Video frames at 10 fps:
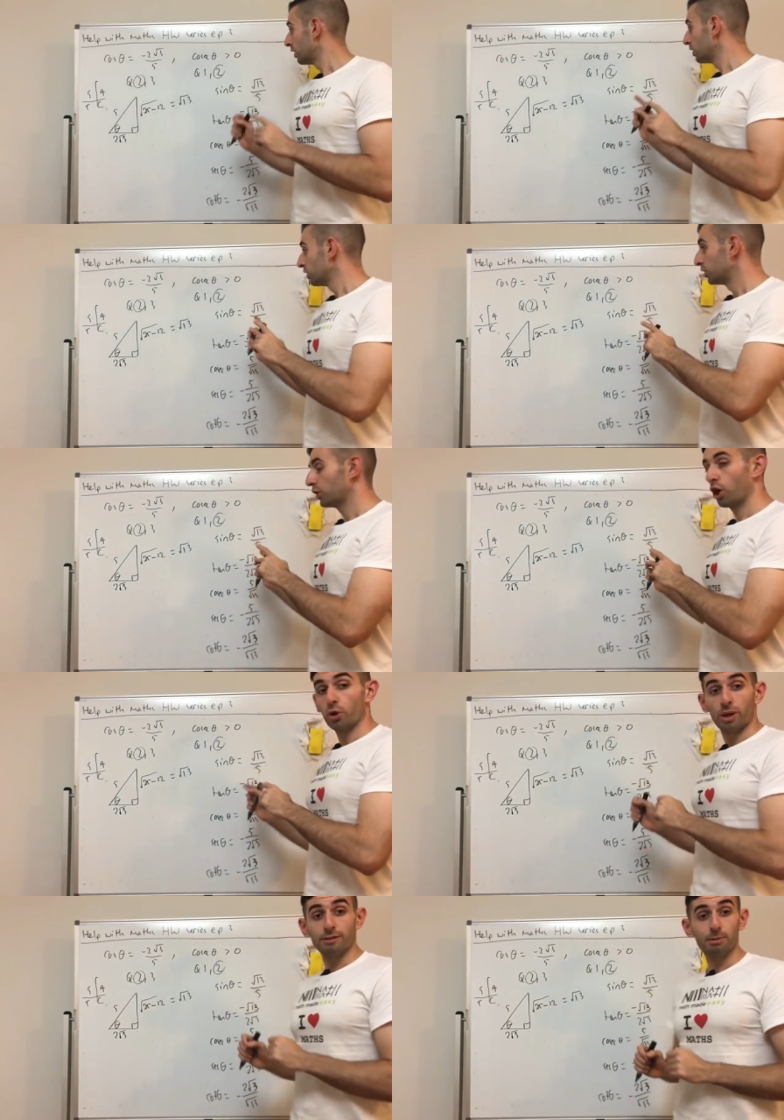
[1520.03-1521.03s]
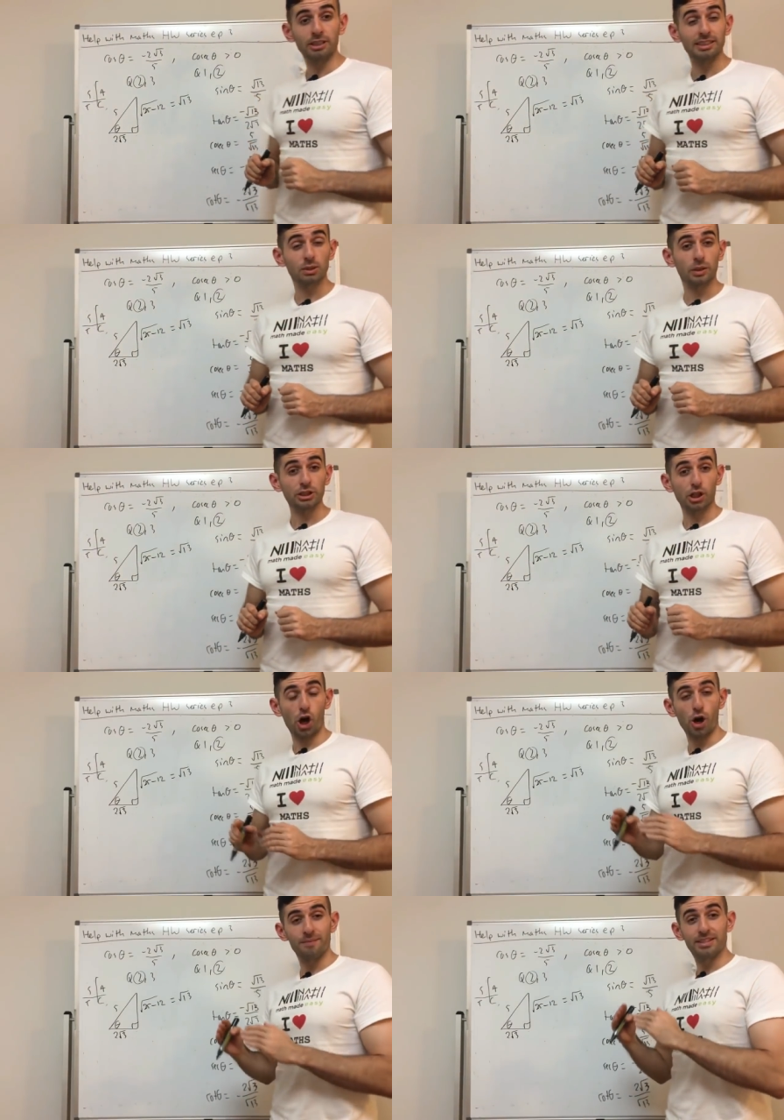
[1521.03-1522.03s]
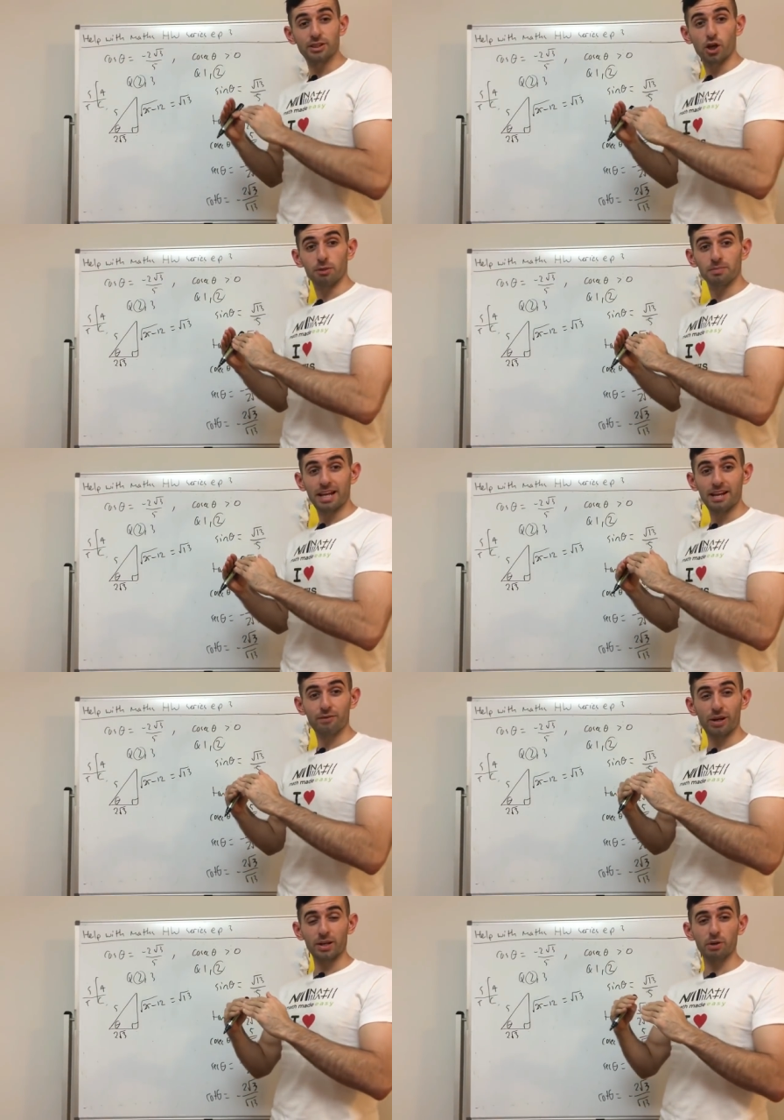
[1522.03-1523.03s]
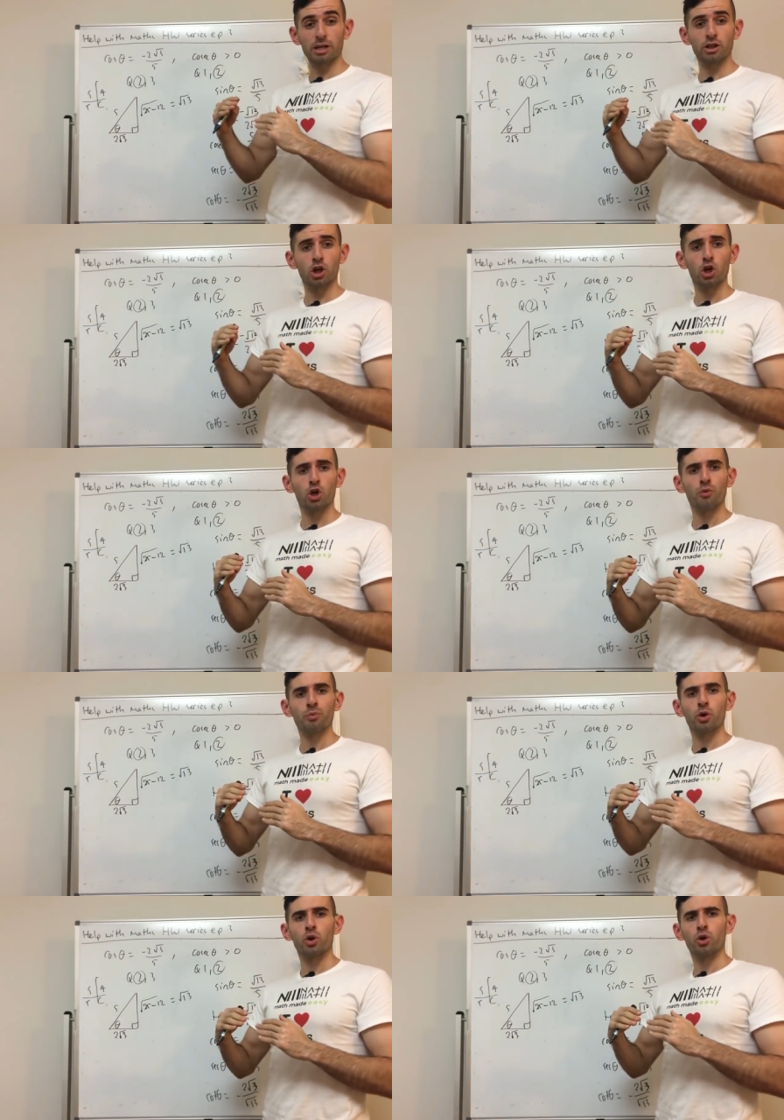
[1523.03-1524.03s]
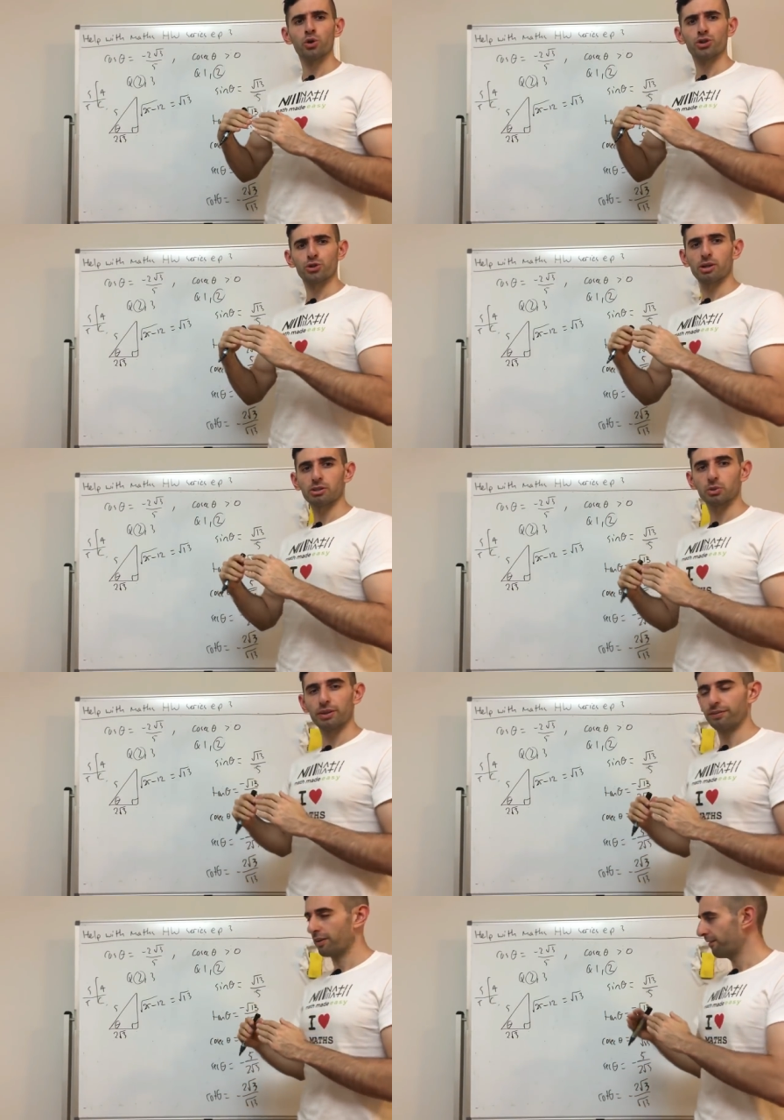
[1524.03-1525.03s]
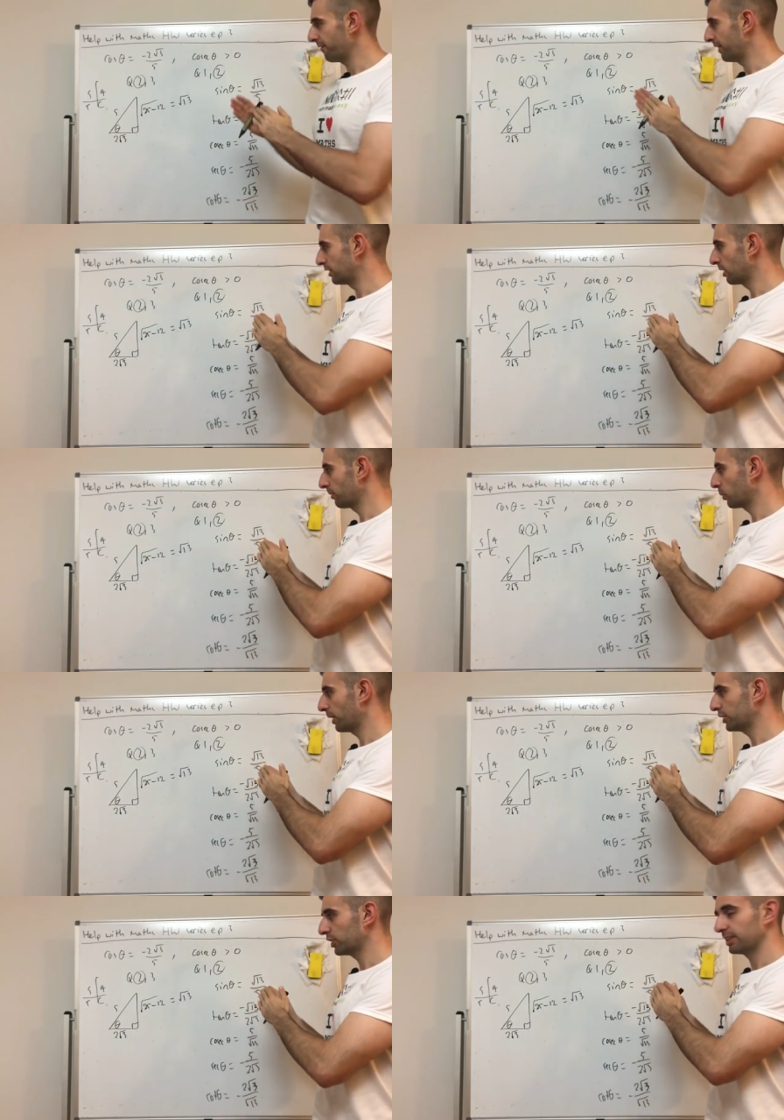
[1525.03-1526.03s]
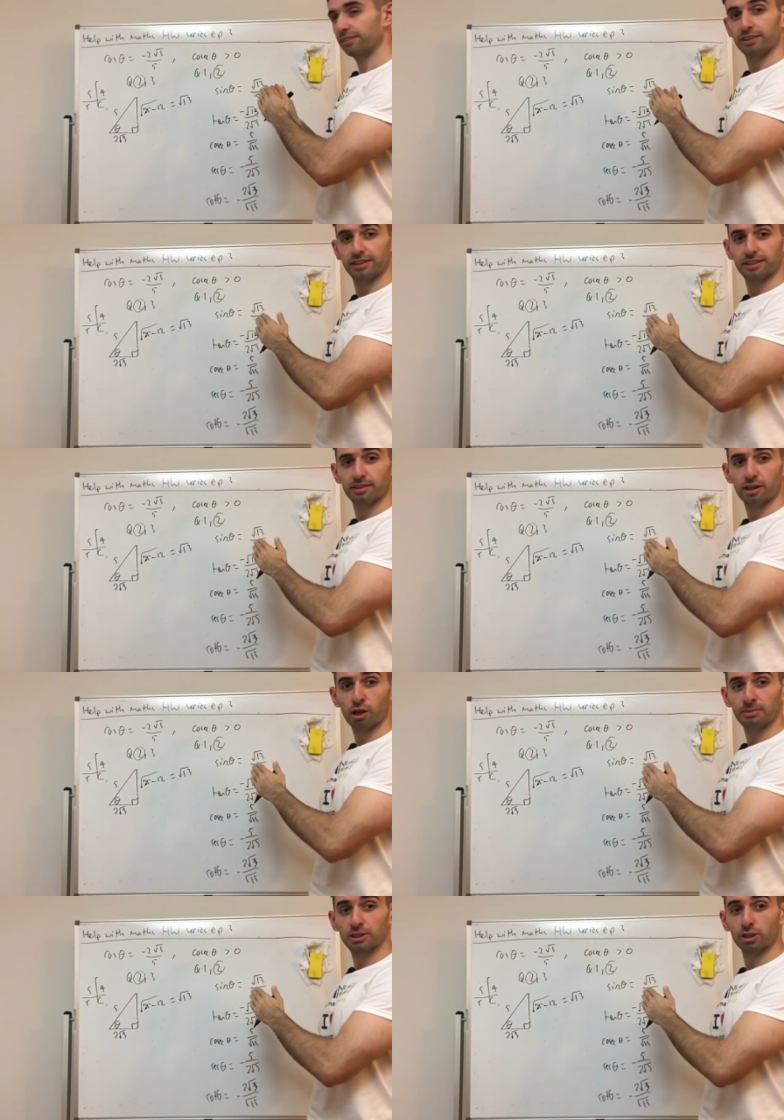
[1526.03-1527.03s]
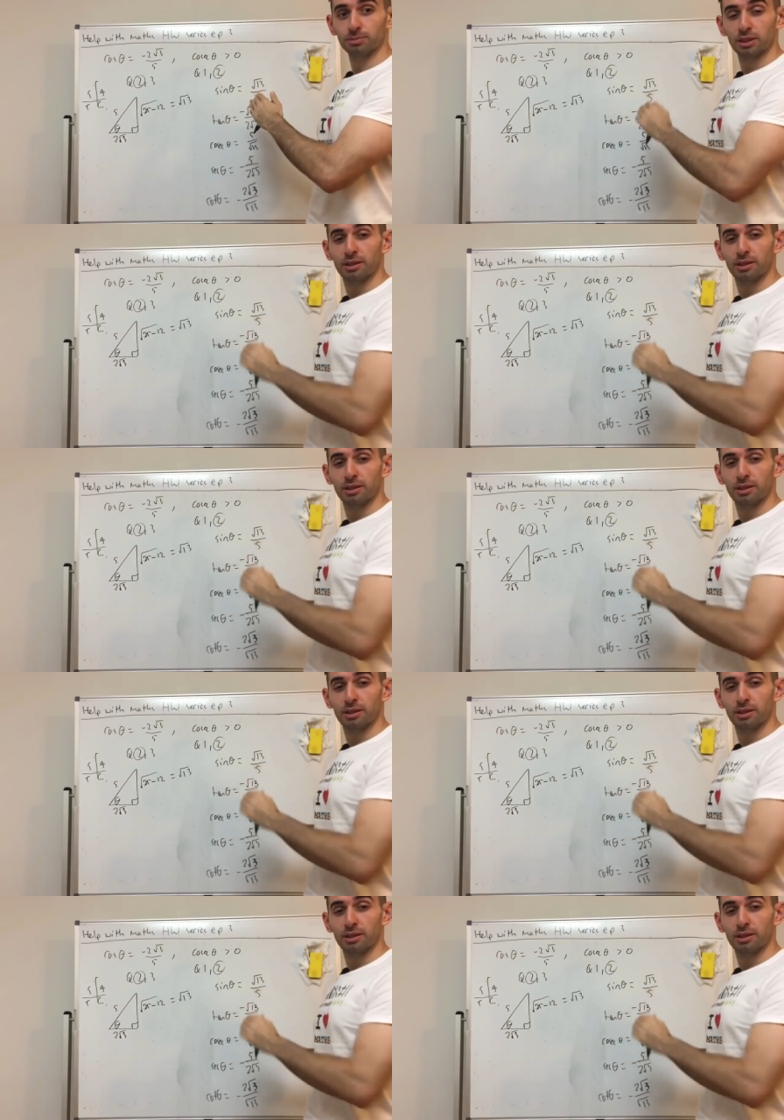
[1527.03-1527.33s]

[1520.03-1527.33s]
So whoever posted this question, I hope this helps. And for anyone who struggles with these type of questions, I hope this helps.